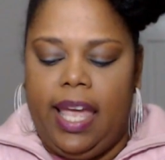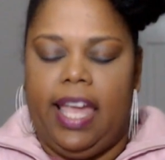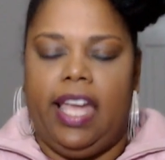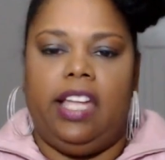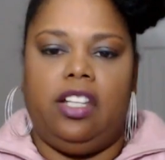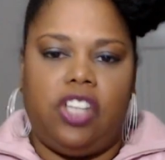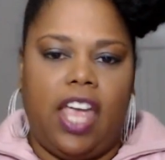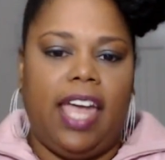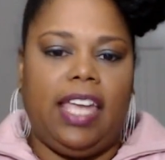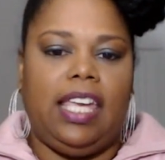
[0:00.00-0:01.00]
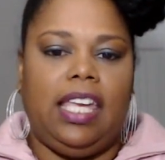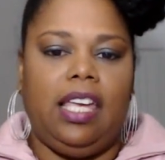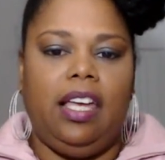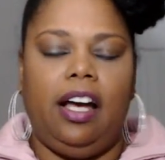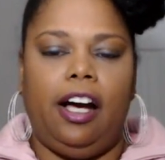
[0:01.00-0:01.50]
and
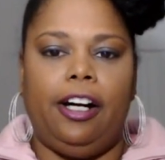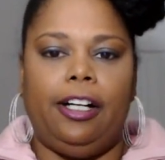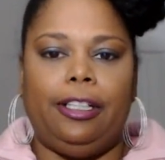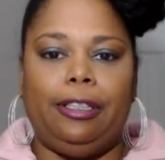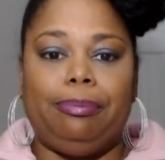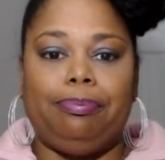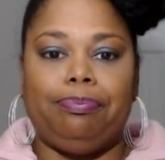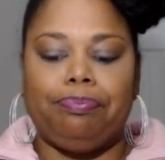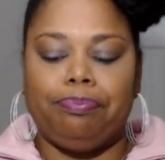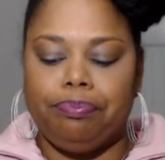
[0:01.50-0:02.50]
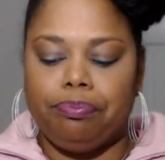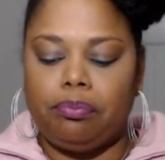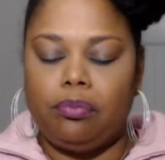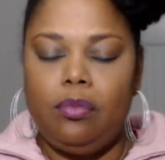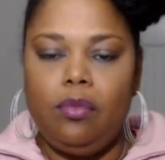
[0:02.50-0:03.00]
Jackie
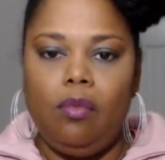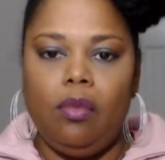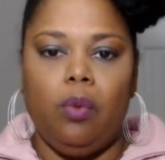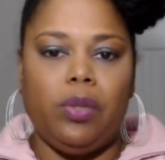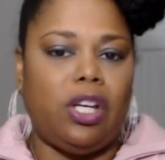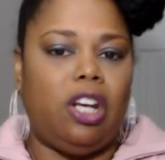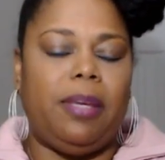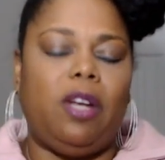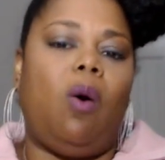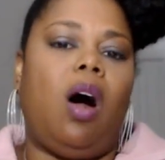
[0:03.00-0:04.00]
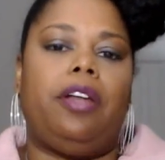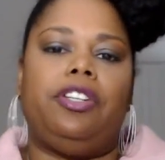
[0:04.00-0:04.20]
was going to be Quad.